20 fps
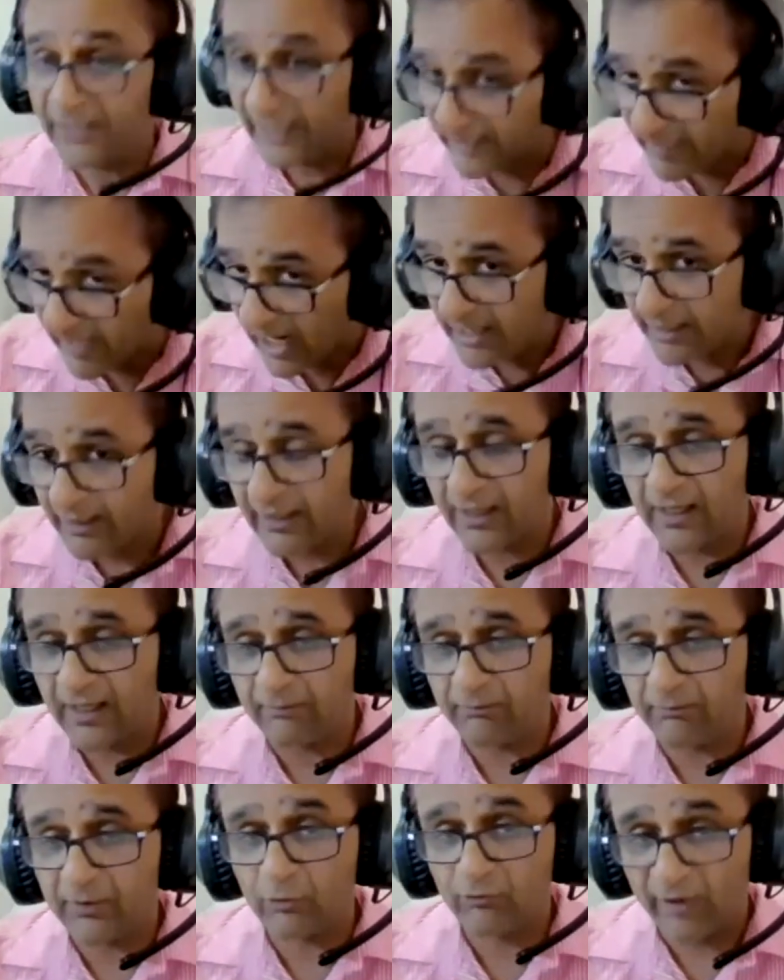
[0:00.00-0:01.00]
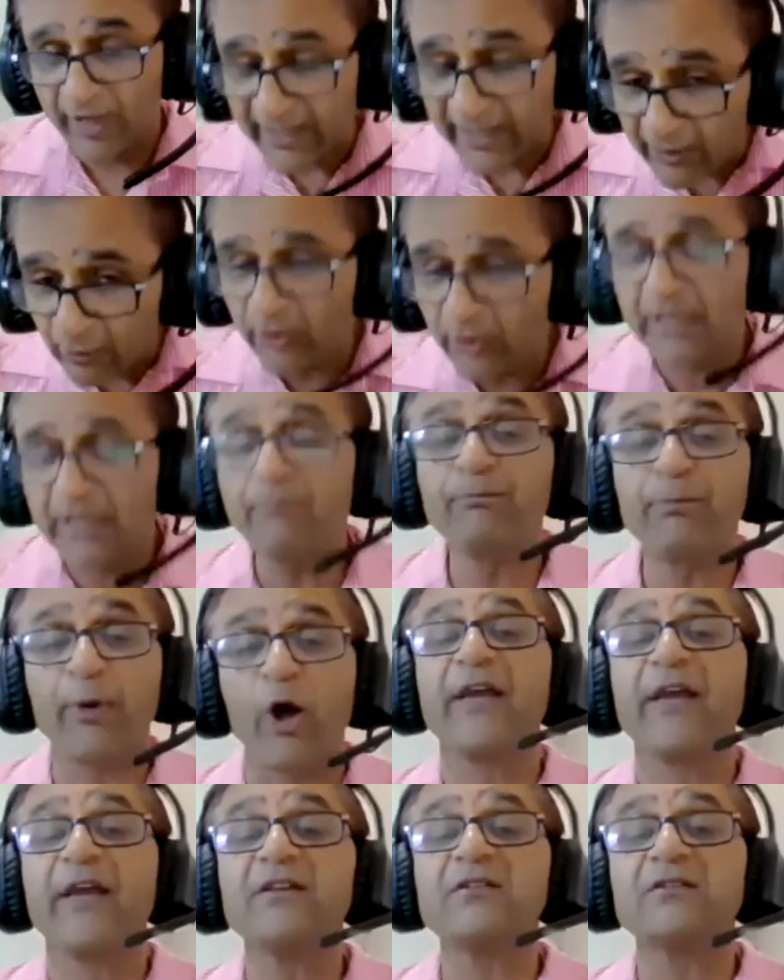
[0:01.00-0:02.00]
There are very good
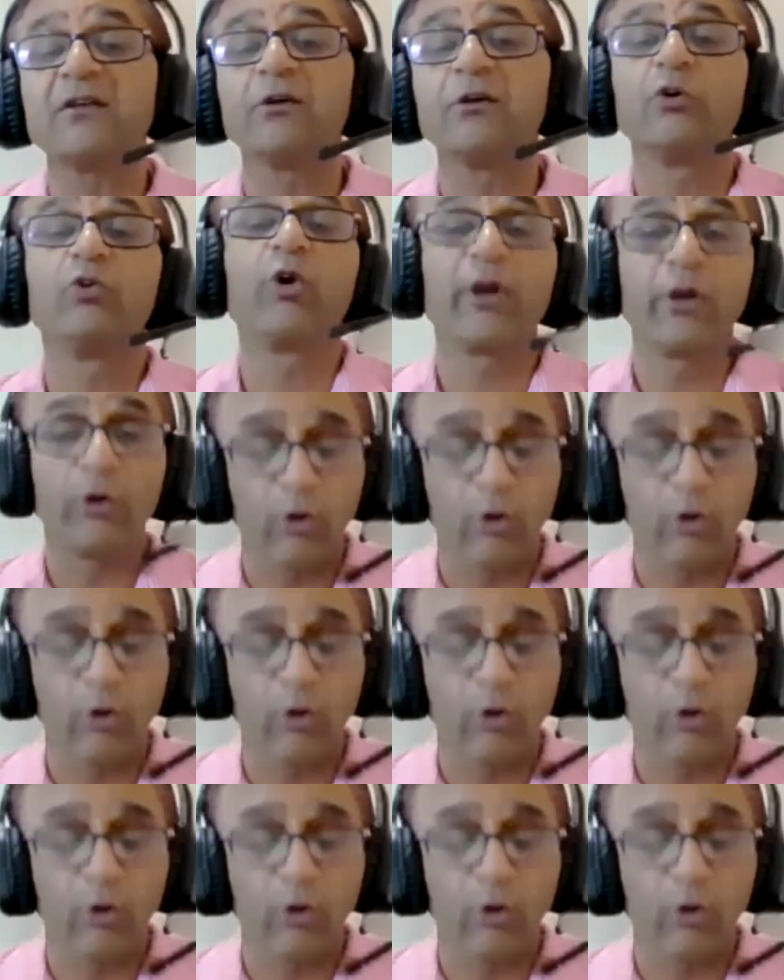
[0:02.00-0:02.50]
employers who are